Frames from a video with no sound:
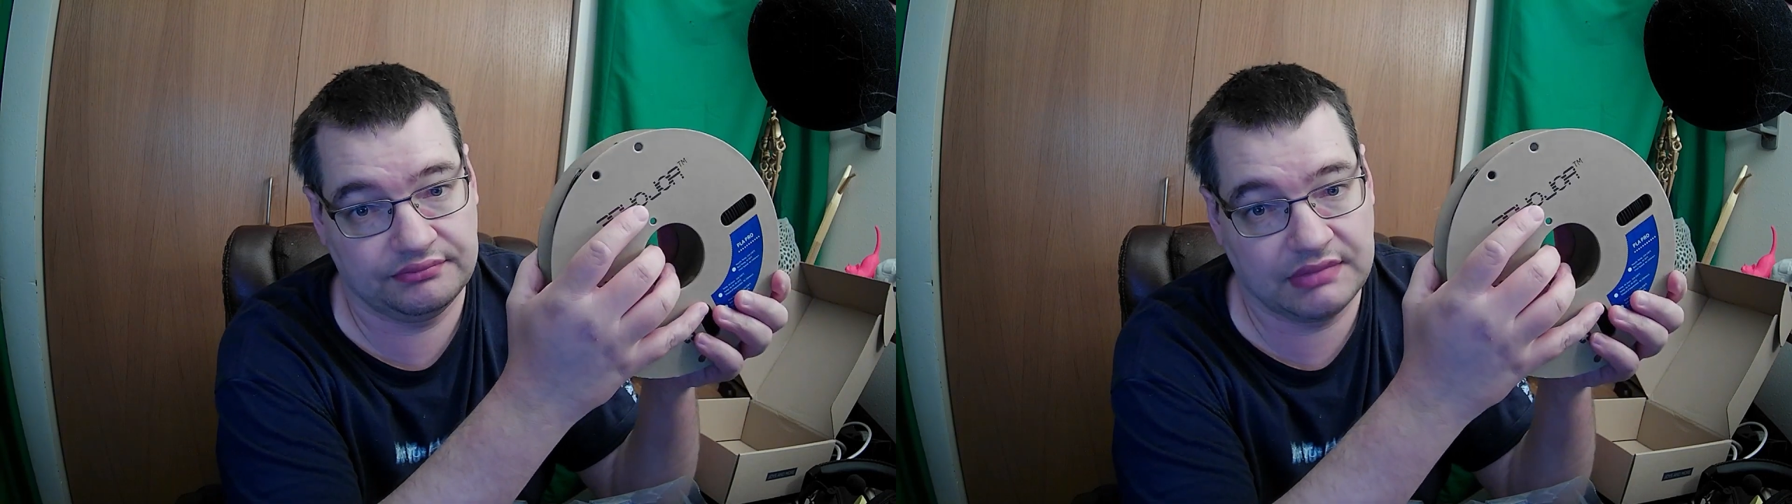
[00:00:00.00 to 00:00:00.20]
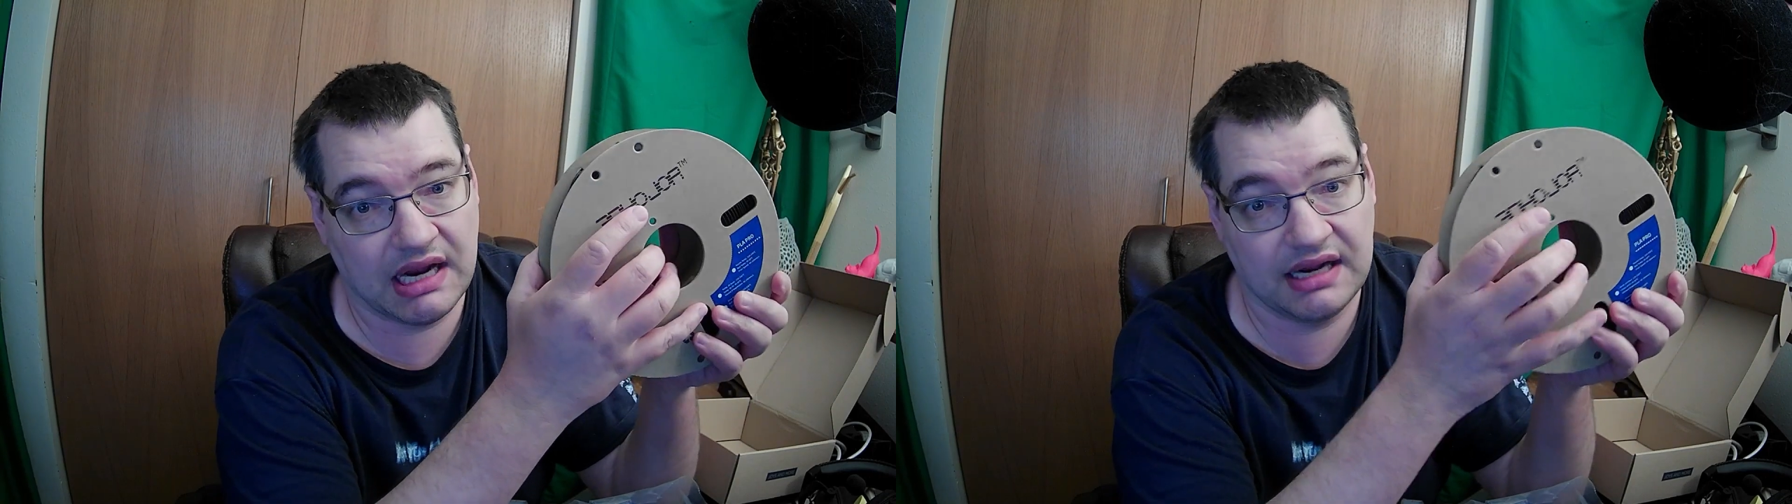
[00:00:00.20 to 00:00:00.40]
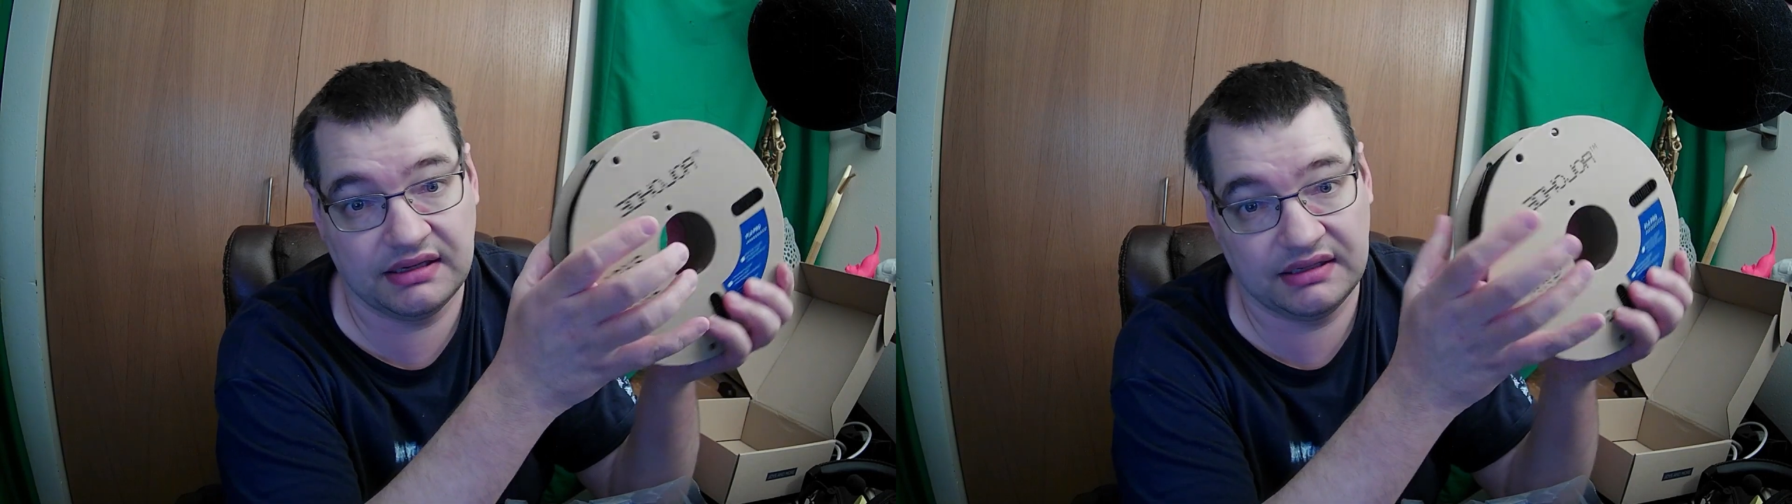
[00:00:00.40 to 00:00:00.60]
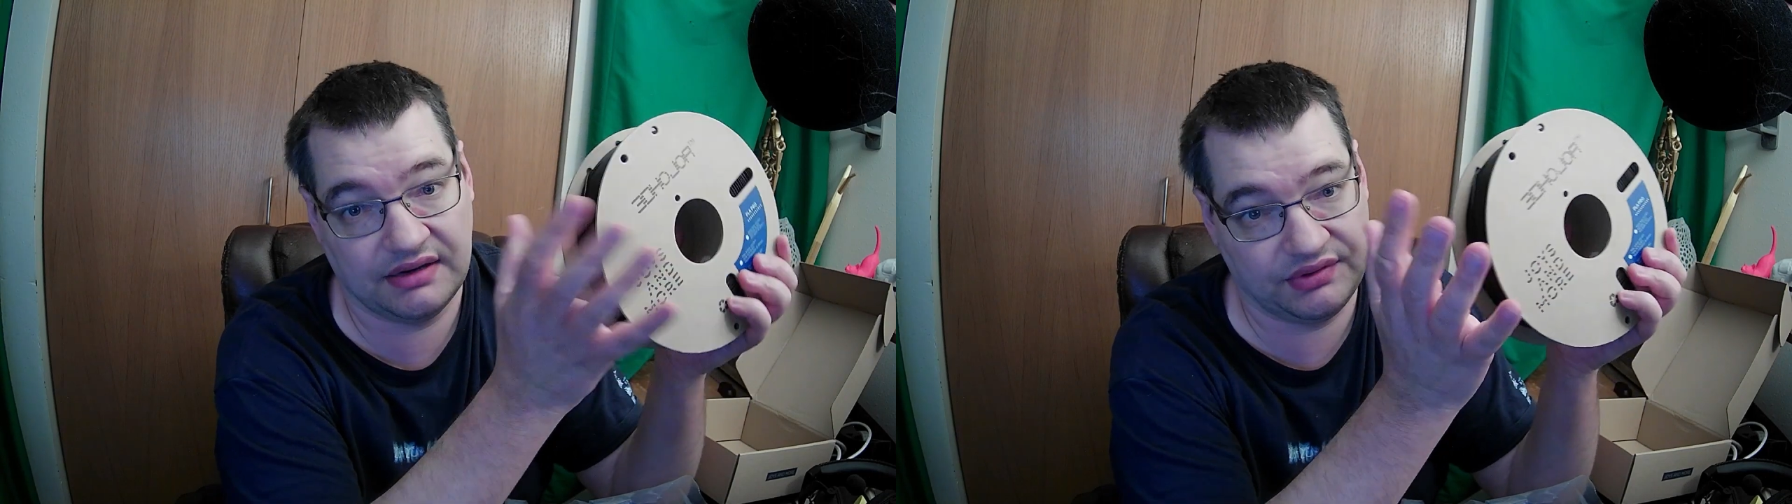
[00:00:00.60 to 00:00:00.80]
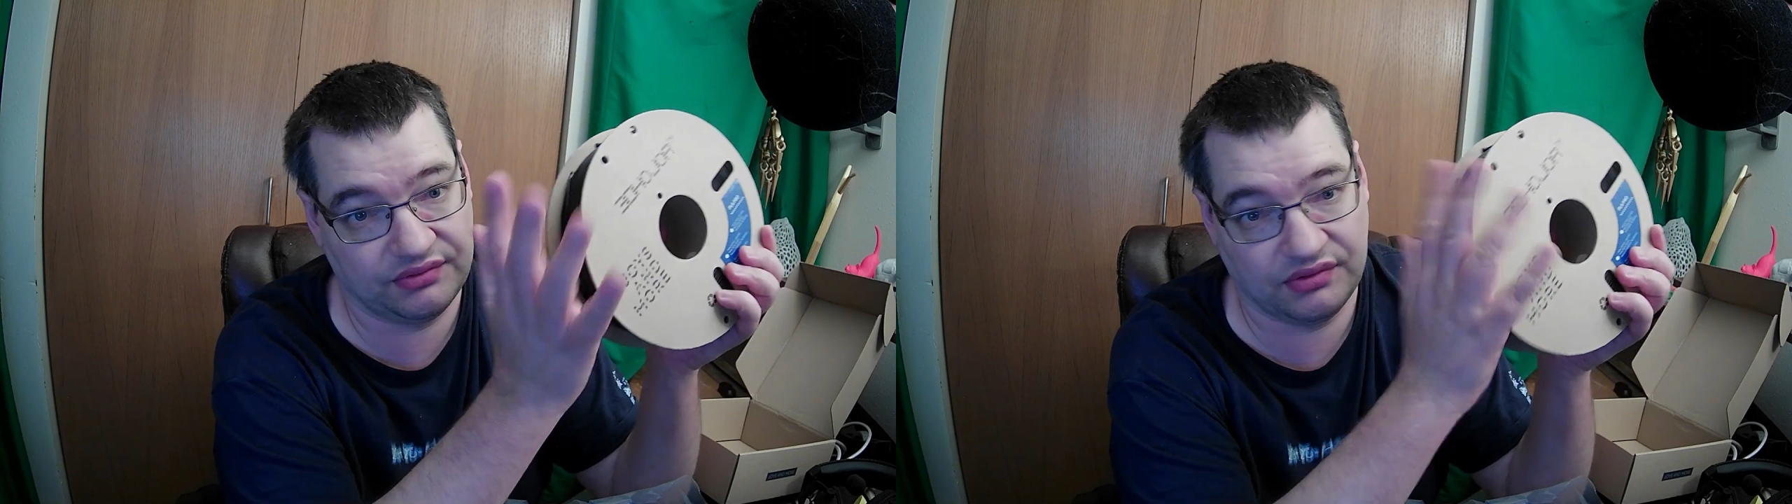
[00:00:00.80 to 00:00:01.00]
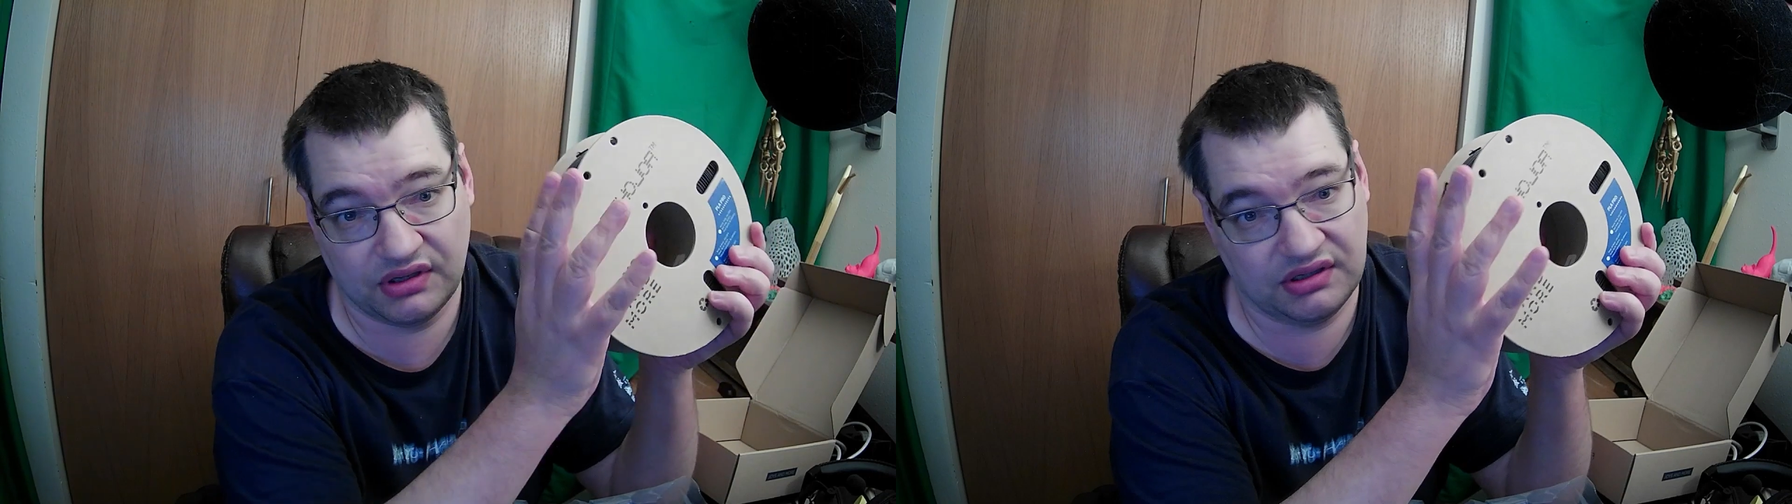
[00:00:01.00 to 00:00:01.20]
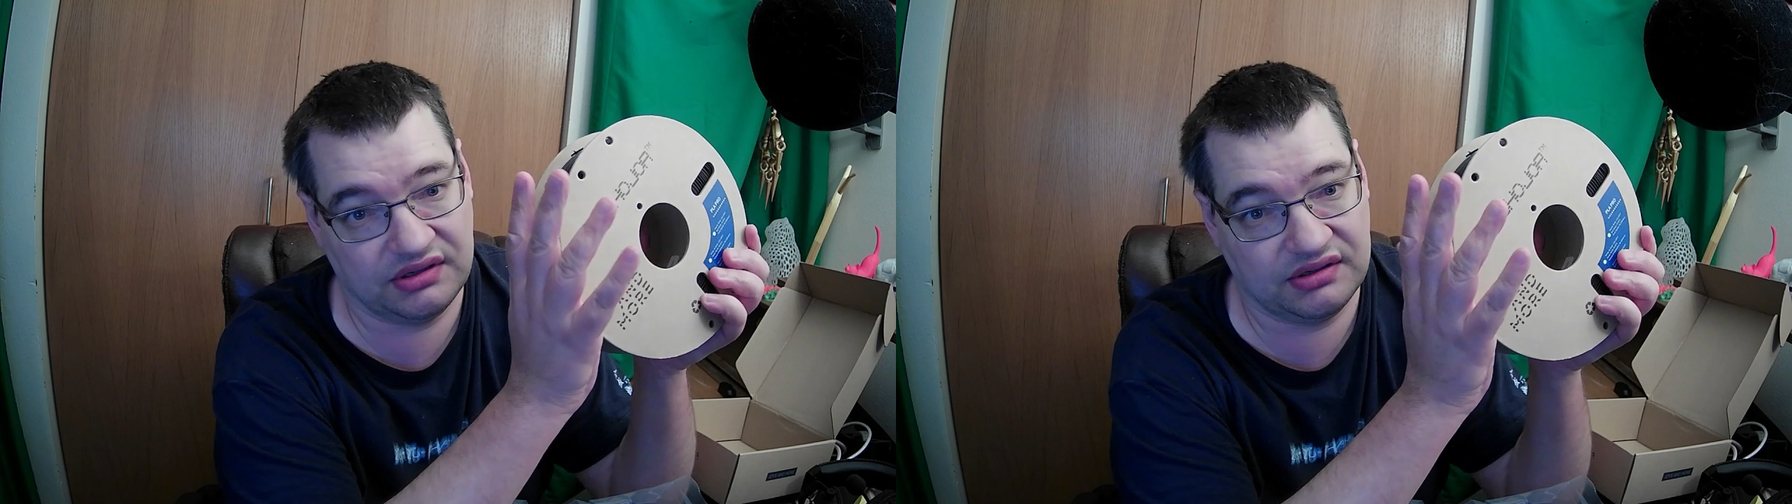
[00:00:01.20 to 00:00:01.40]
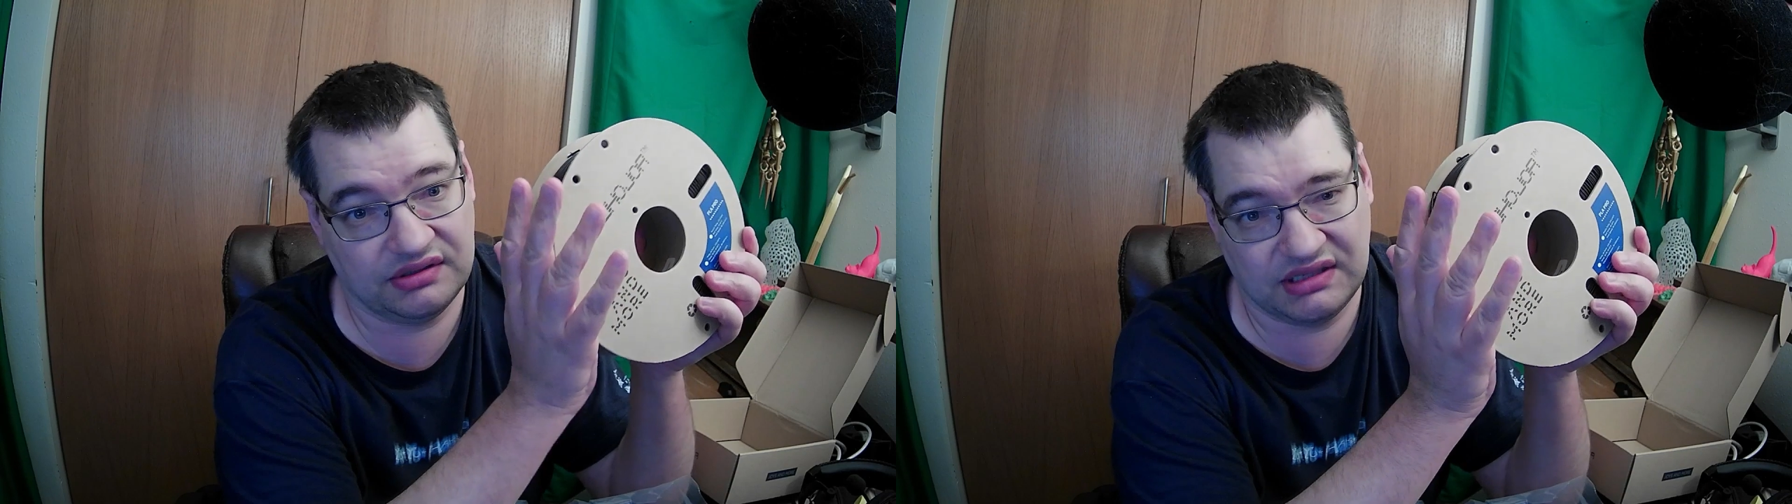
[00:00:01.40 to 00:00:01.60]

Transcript: And if you want to,